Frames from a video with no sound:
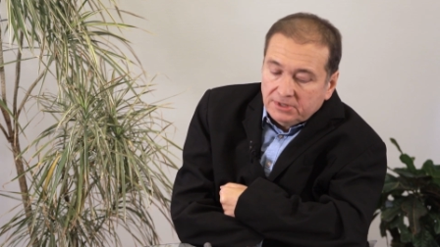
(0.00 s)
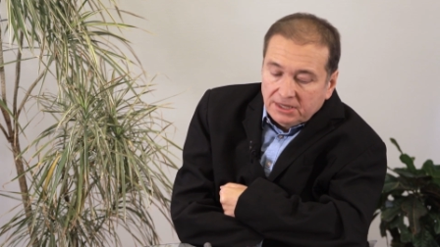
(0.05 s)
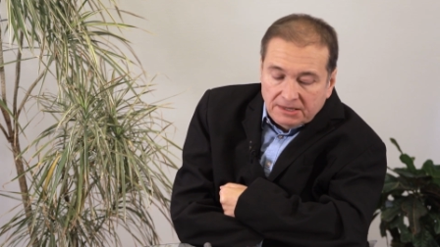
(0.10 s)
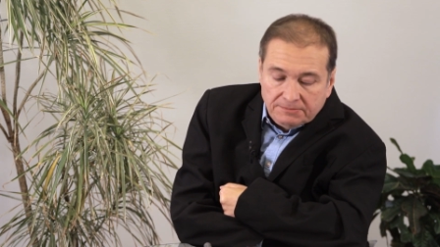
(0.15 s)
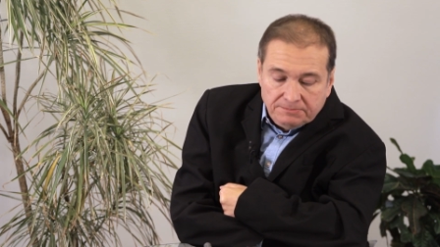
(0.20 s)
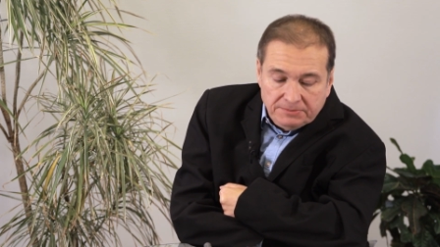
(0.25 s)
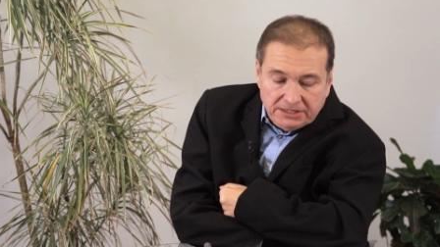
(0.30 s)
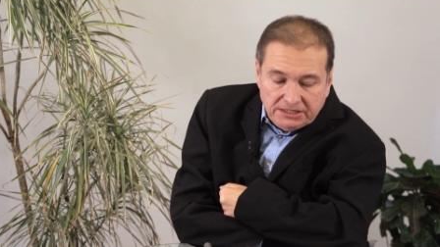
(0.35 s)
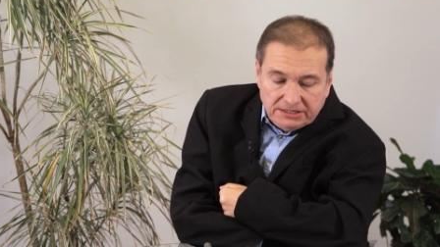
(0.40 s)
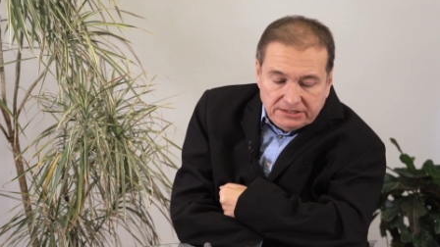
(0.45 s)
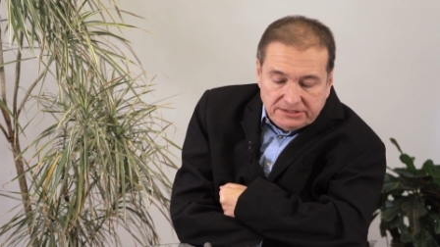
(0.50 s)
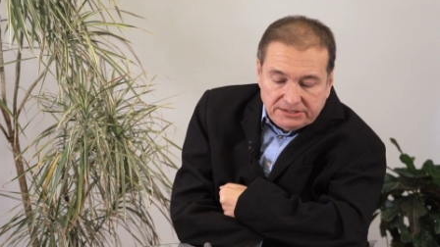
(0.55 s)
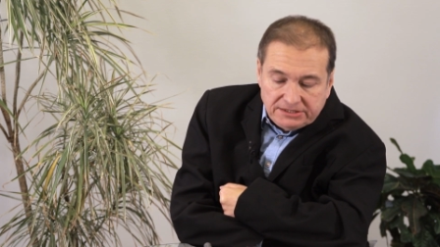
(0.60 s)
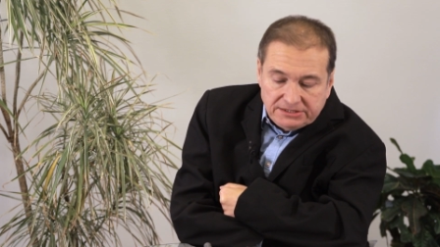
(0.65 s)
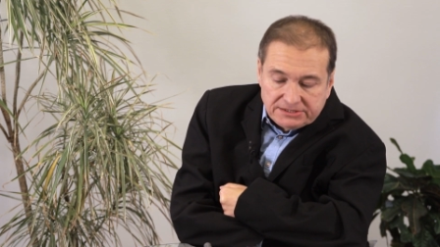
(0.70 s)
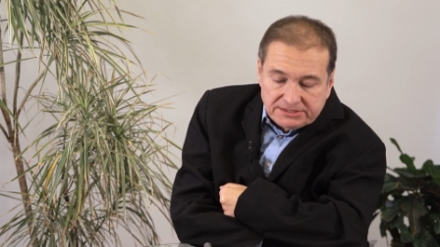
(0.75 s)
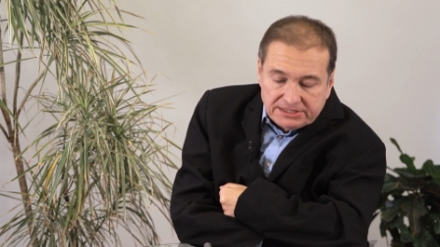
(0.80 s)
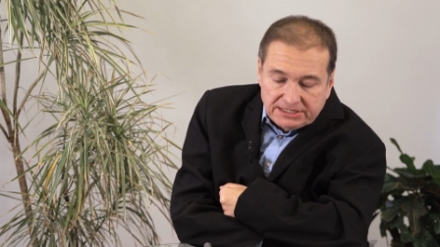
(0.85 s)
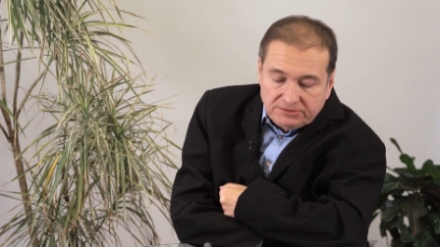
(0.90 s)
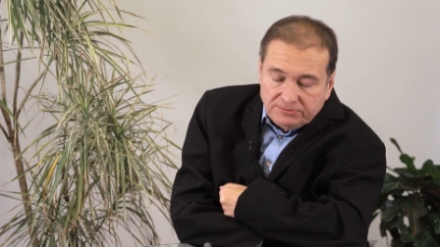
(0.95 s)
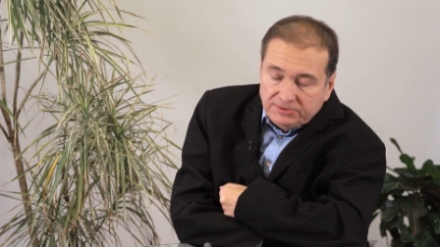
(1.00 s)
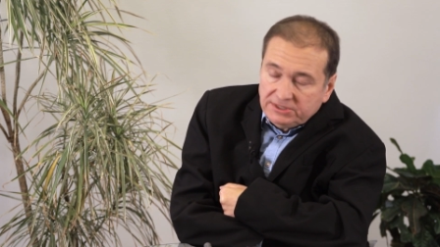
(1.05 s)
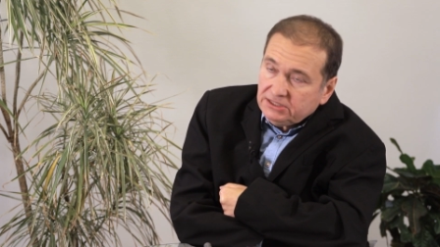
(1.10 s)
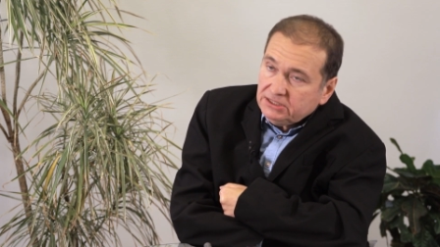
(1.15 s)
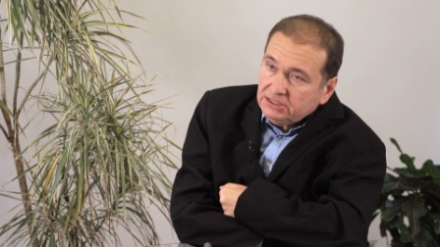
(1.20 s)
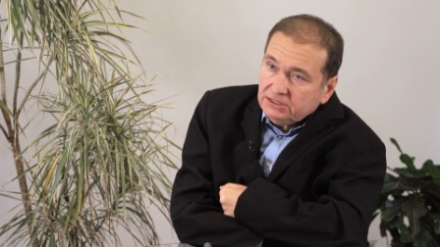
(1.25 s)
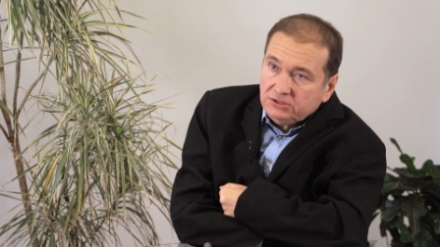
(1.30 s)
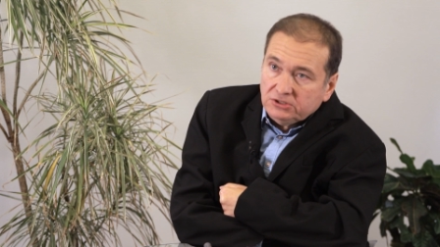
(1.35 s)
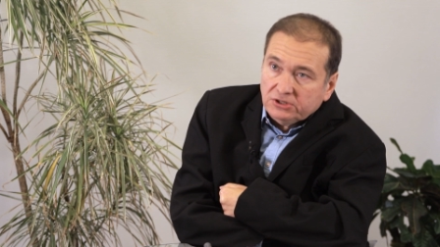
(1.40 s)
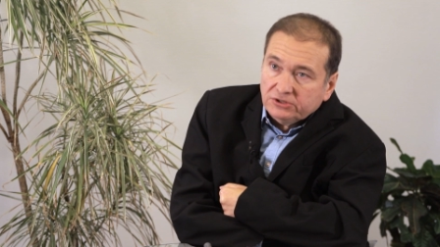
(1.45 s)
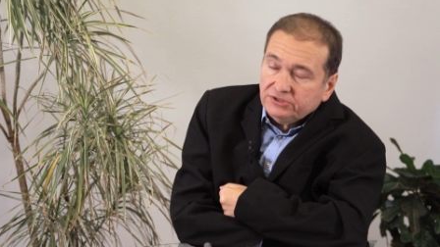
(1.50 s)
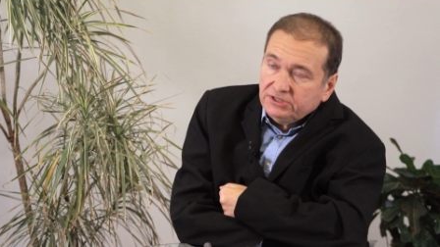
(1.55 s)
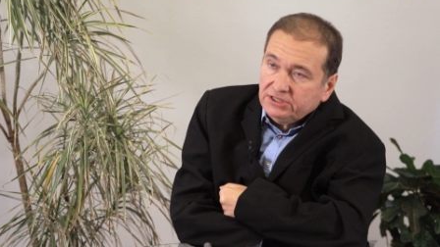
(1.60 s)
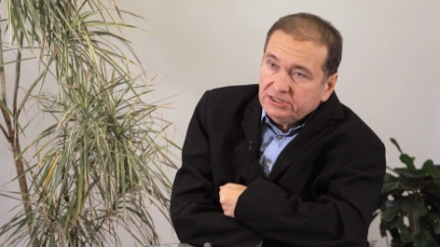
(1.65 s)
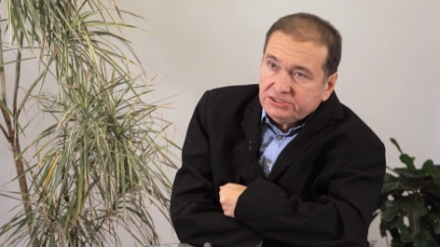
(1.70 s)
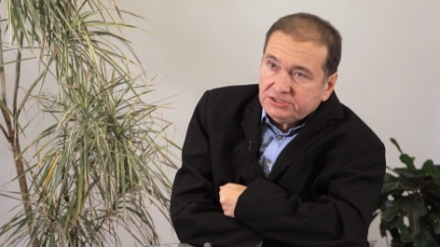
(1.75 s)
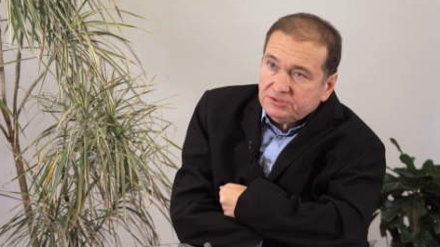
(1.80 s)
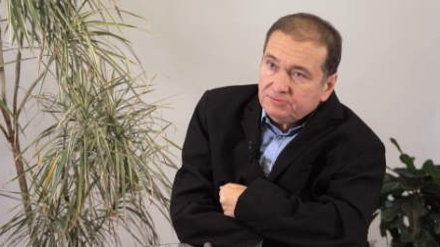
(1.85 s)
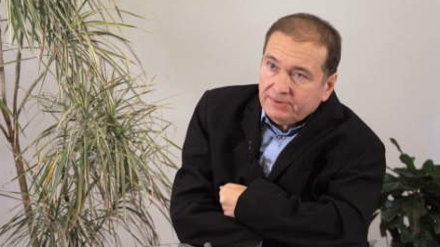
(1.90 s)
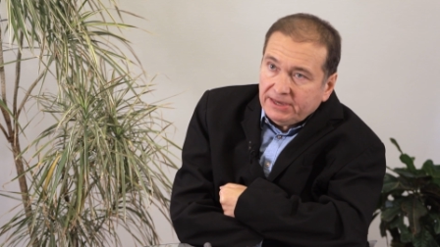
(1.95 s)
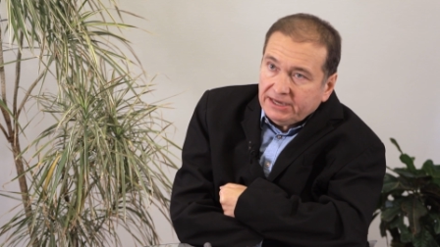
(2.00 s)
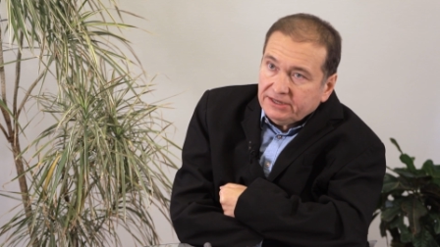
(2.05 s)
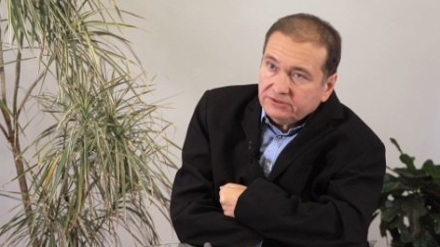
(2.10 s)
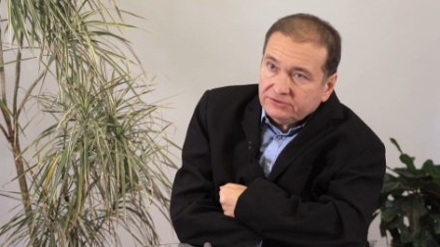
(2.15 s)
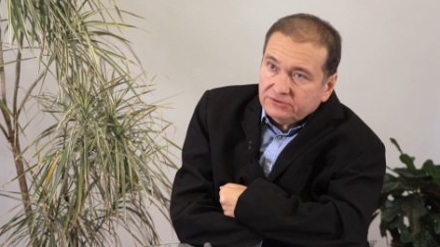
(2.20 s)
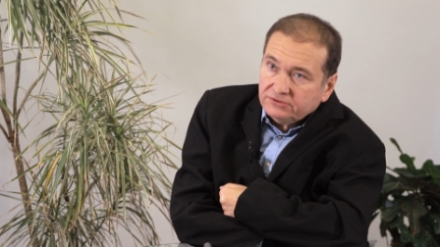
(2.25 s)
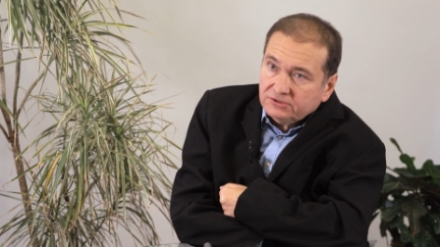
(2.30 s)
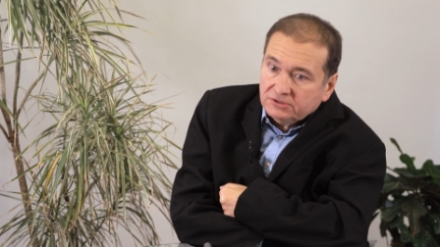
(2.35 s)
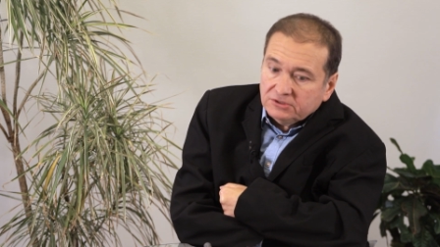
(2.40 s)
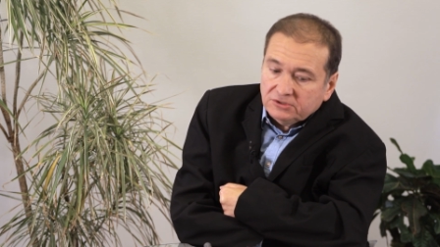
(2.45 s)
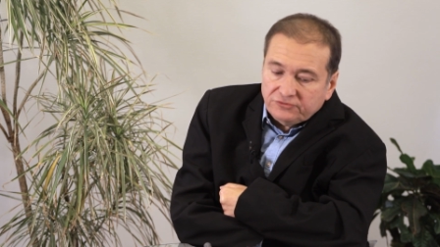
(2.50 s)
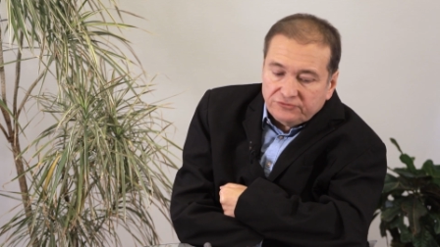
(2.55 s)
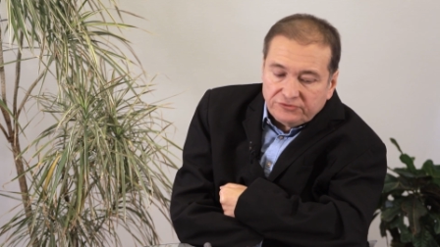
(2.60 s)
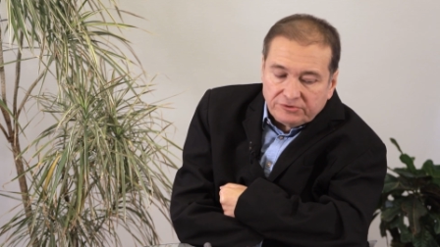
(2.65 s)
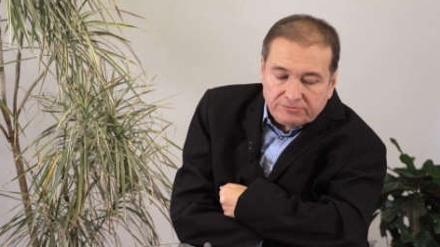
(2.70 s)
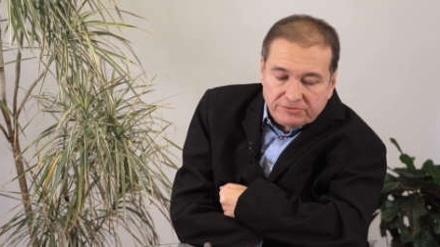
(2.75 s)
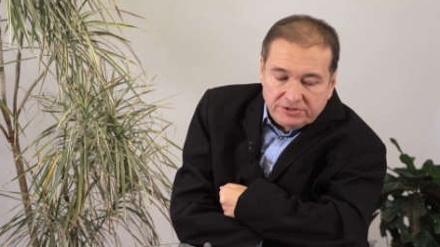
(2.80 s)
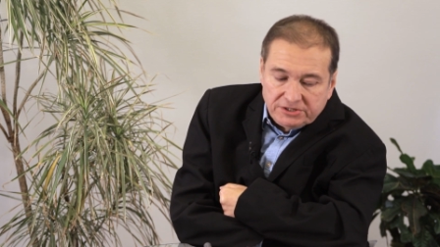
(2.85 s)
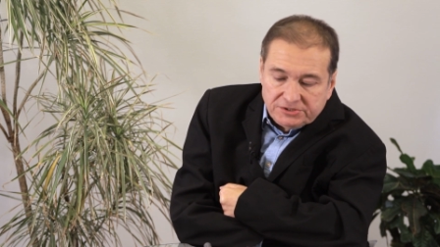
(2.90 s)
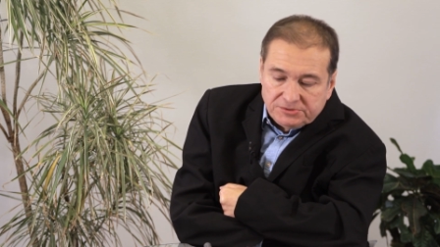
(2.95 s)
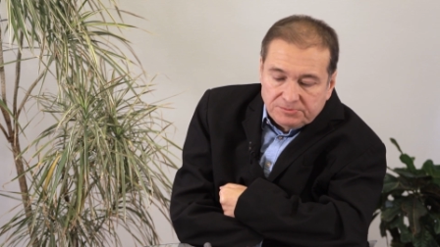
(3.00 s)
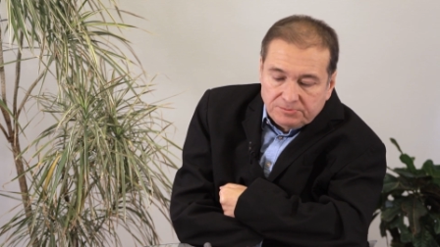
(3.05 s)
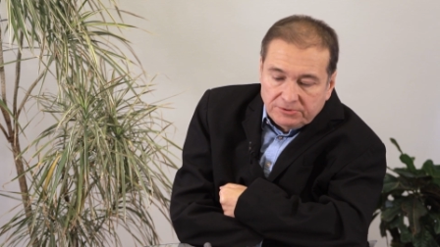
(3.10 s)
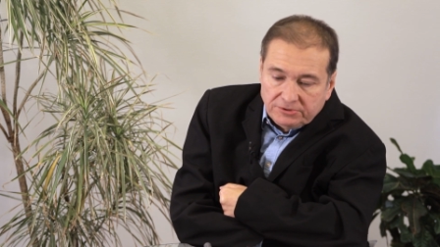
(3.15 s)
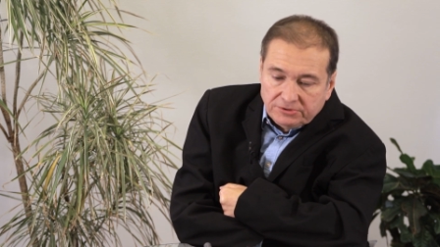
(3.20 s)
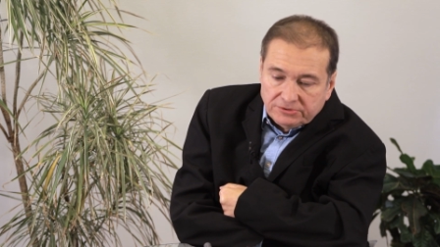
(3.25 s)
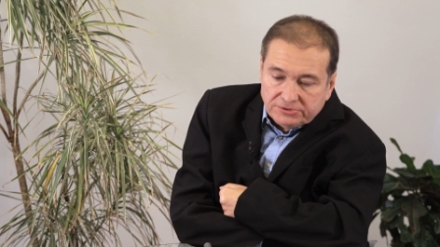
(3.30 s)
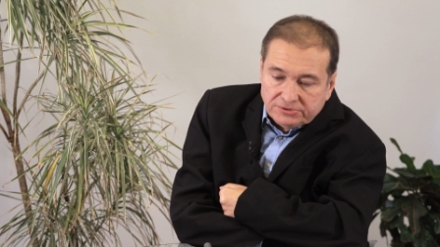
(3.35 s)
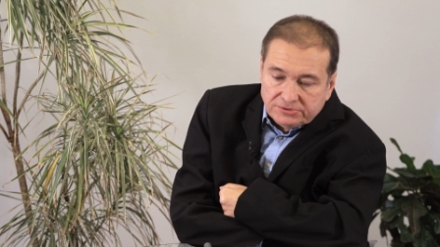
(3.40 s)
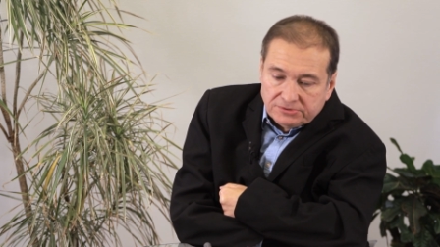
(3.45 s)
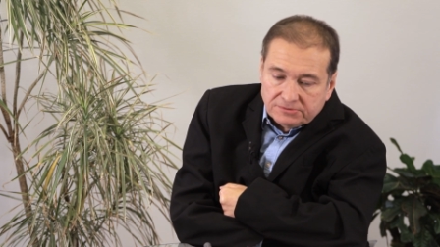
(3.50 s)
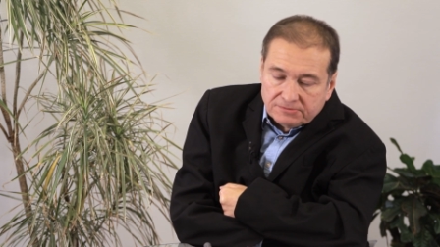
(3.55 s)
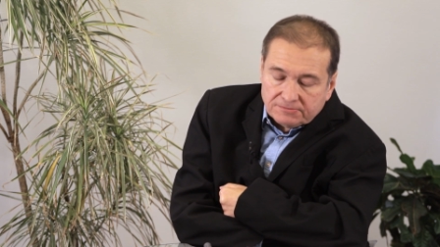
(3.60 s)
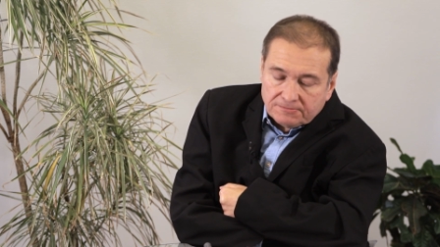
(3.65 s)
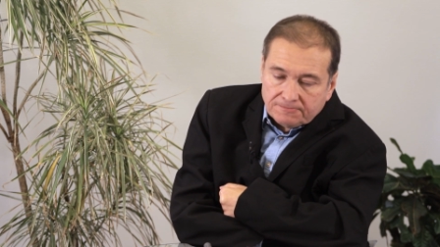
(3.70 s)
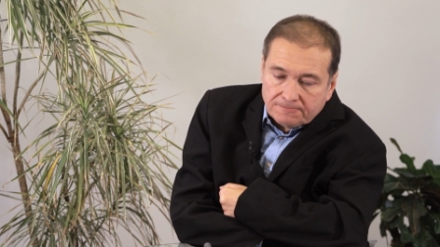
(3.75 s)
abilities that we did not expect from these birds.